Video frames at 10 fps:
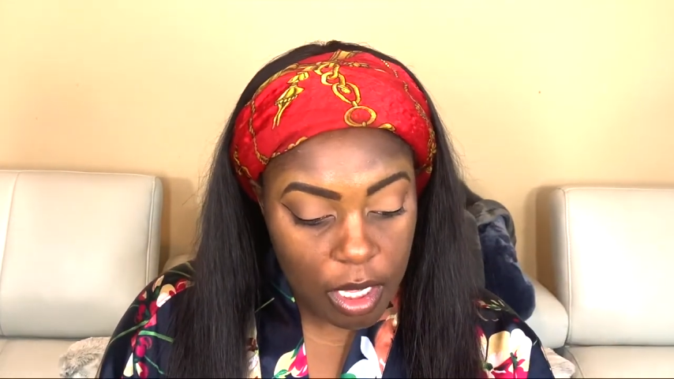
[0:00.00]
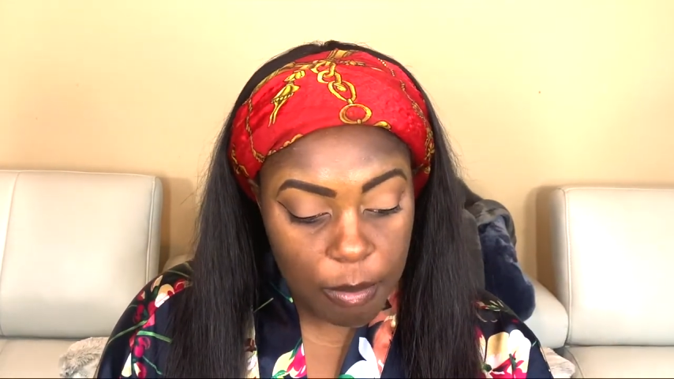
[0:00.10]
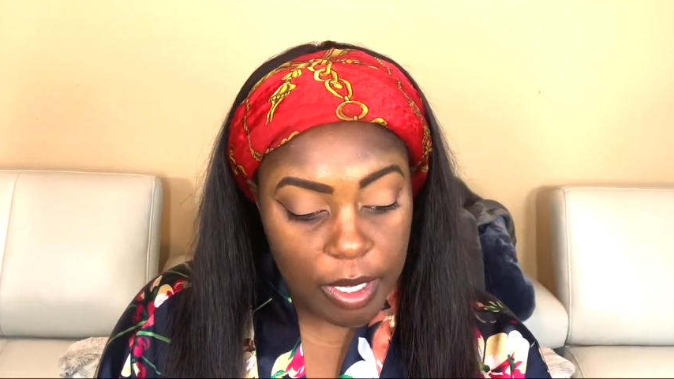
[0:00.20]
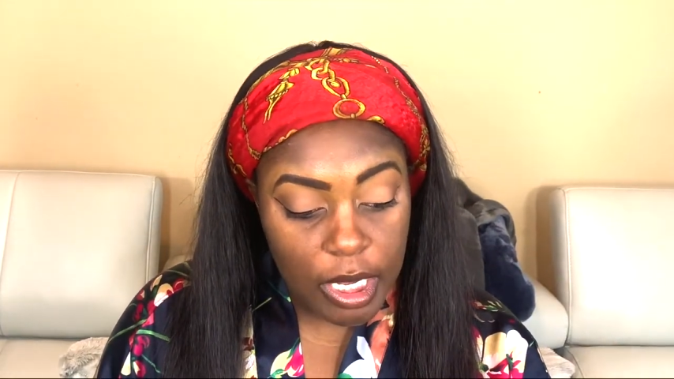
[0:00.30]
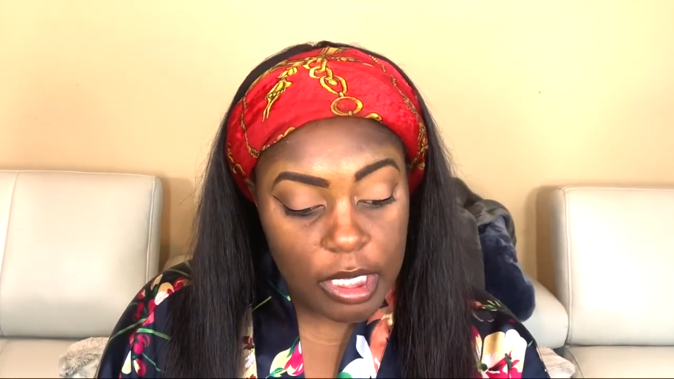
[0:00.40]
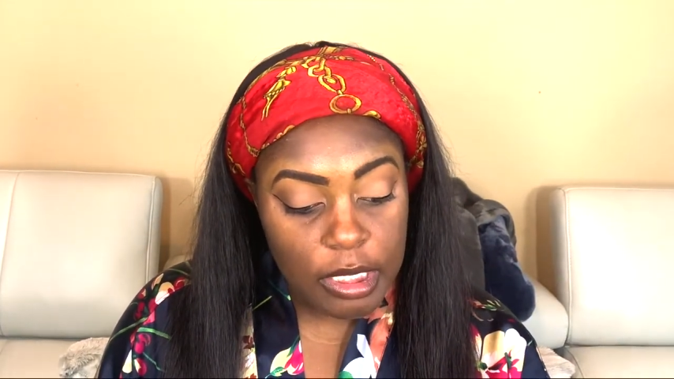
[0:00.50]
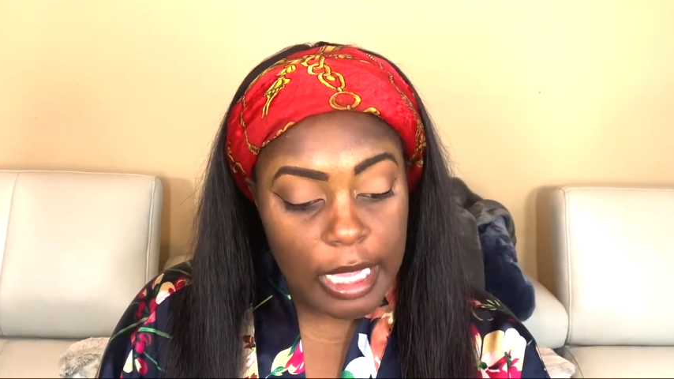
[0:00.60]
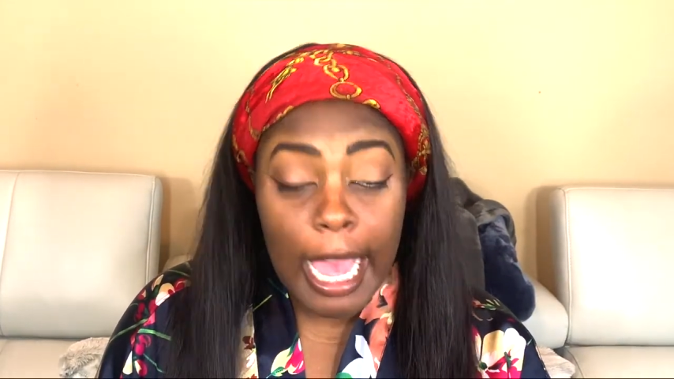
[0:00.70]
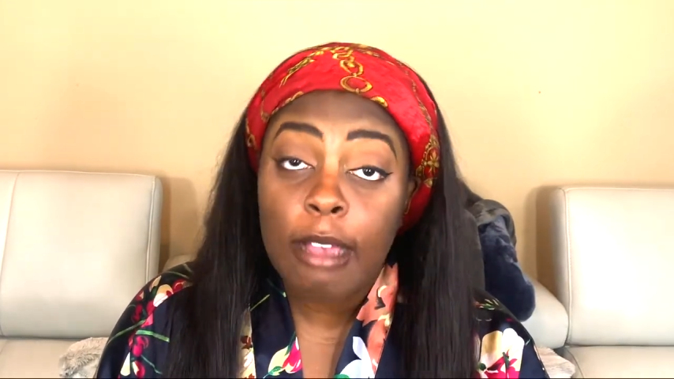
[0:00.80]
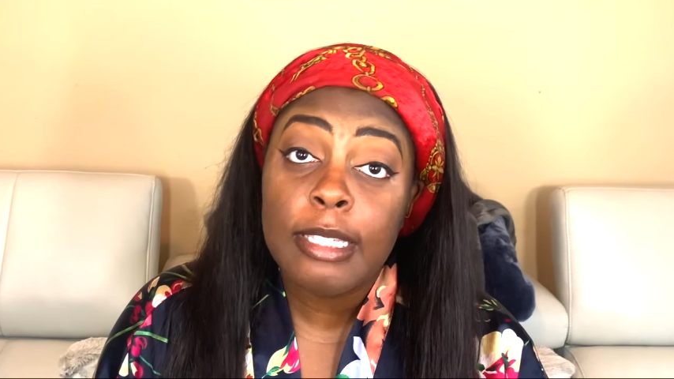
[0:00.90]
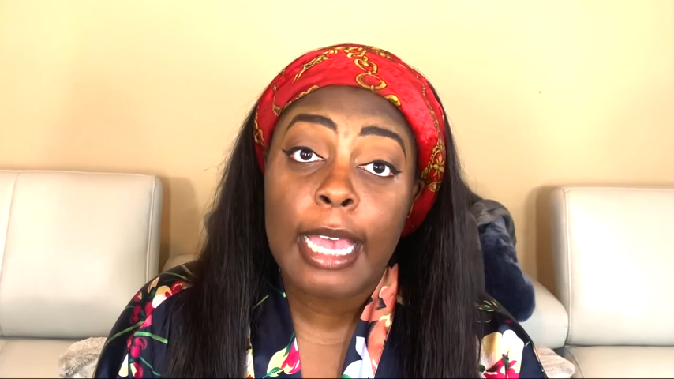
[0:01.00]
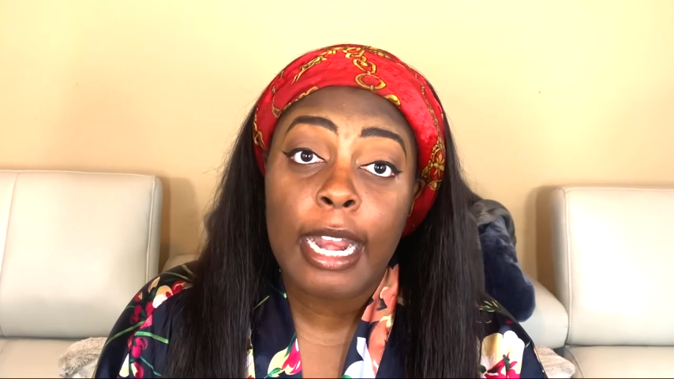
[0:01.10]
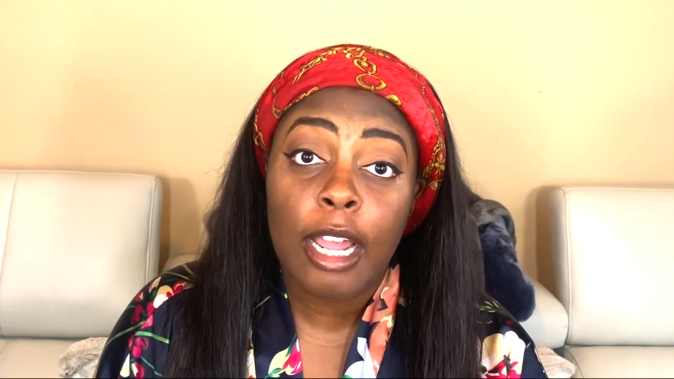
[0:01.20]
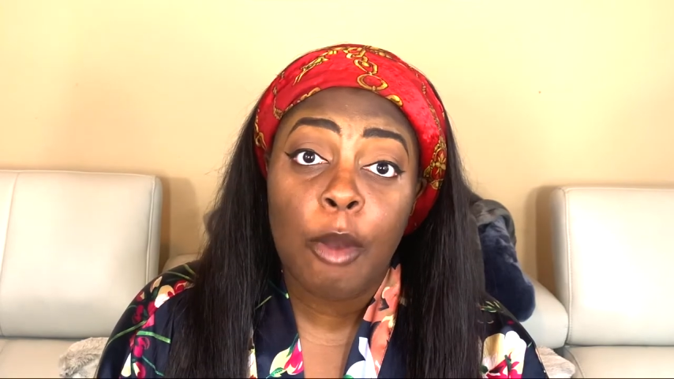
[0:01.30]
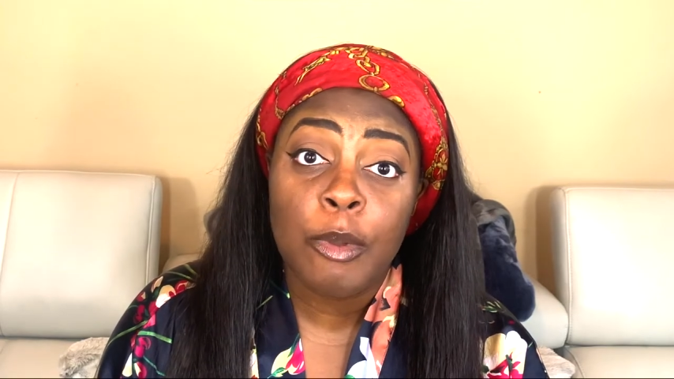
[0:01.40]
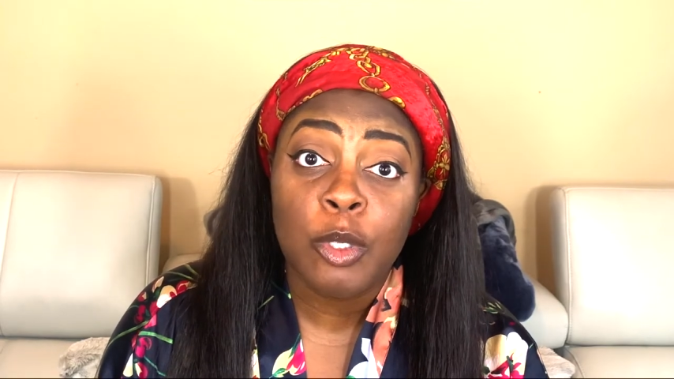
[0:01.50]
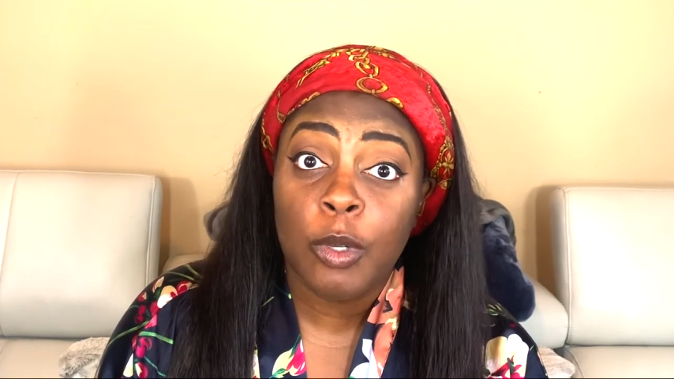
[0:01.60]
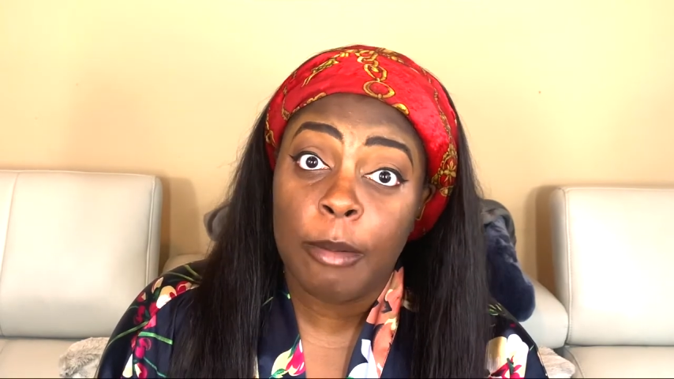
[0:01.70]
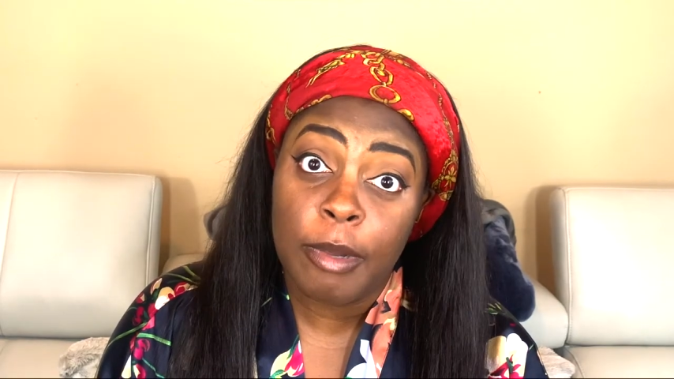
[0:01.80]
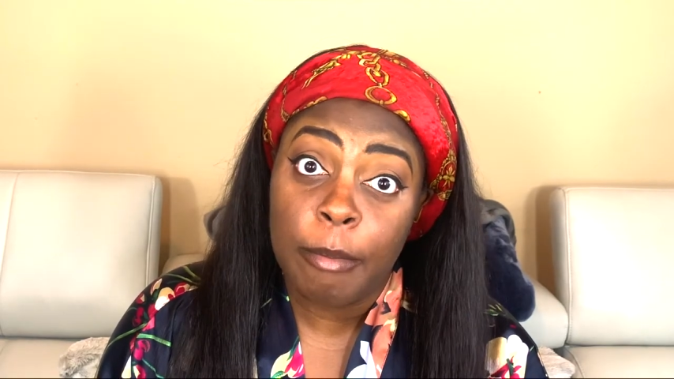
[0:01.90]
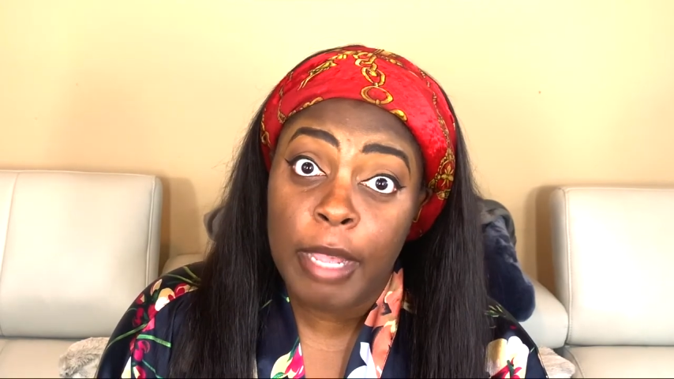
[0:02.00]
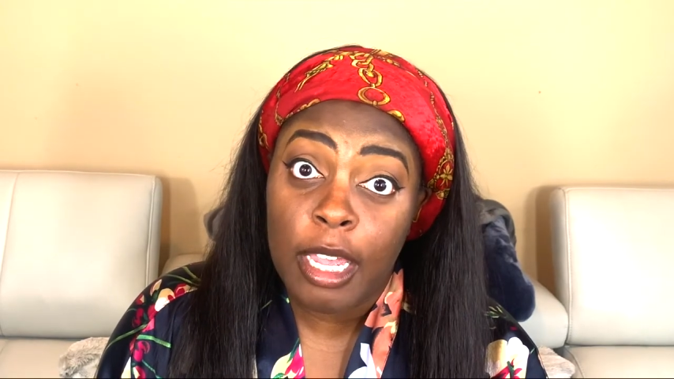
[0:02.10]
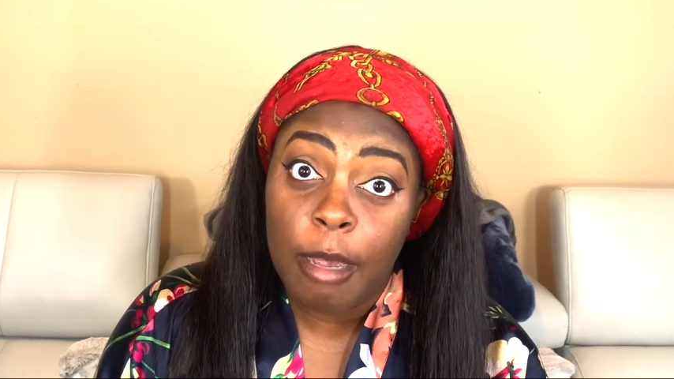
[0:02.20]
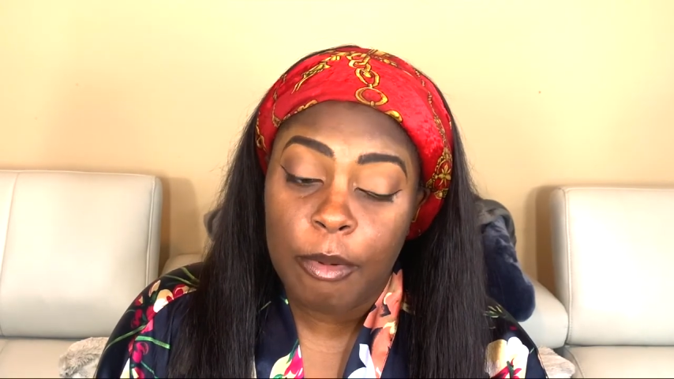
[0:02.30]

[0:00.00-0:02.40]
because outside ain't open, so what I'm putting makeup